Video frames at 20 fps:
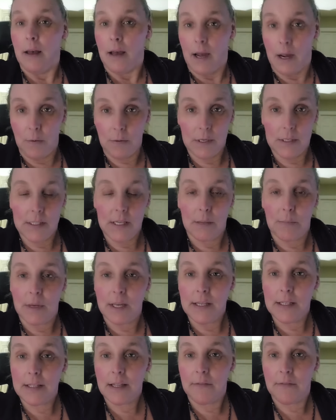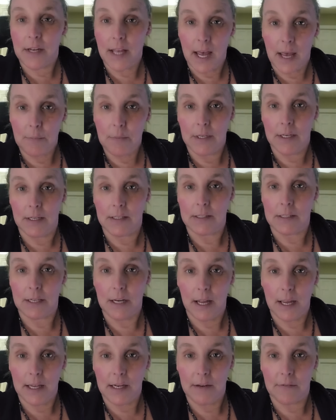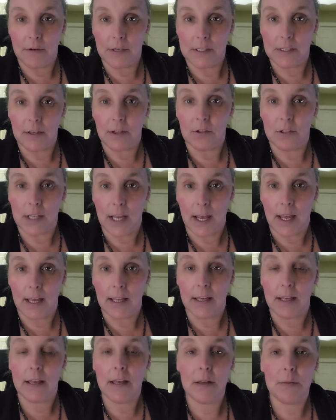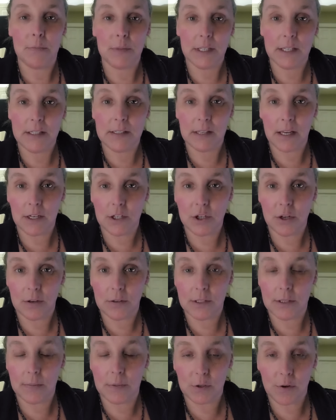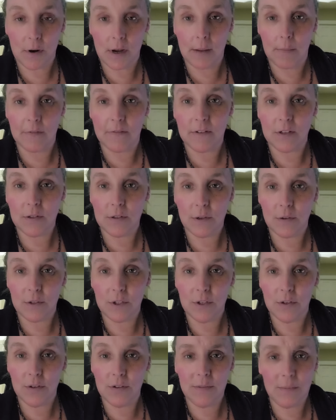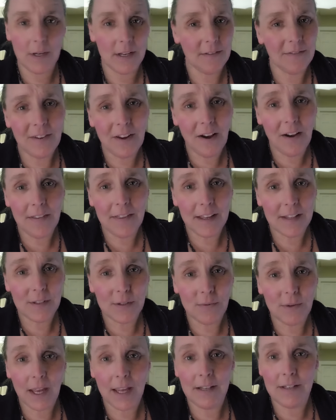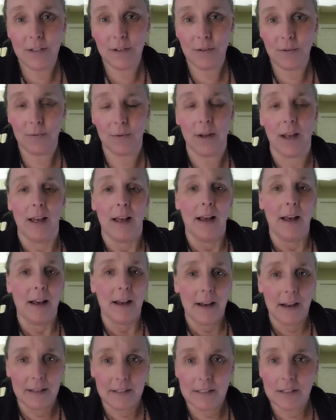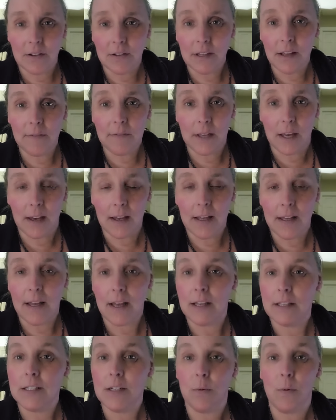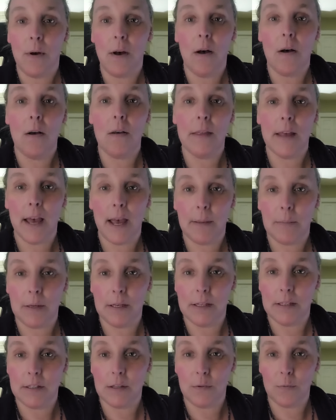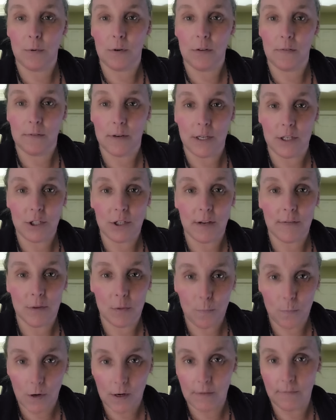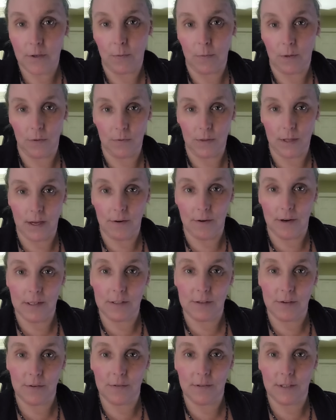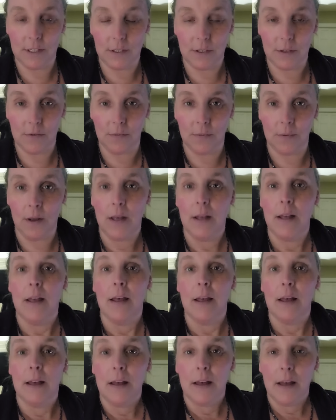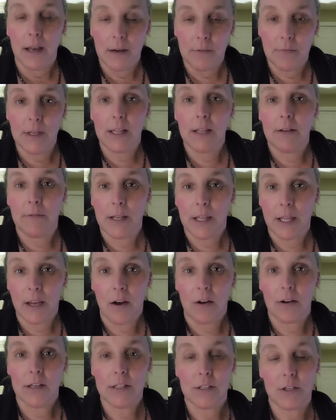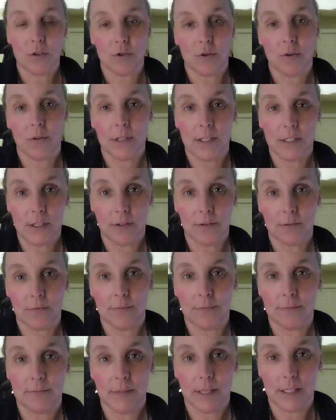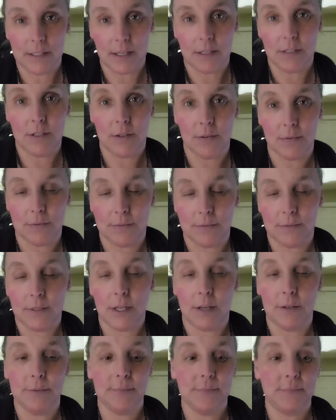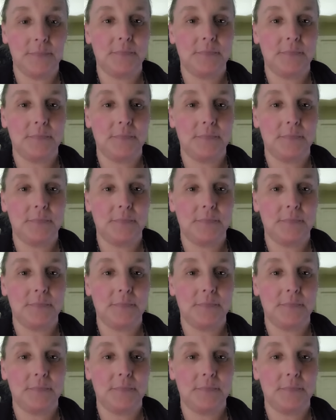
I want to say peace, love, and happiness today and every single day. Please like, share, and subscribe if you so choose, but if not, that's okay too. I still love ya. I still want all the happiness in the world for each and every one of you out there. I certainly do. I really, really honest and truly do. Yes, I do. So,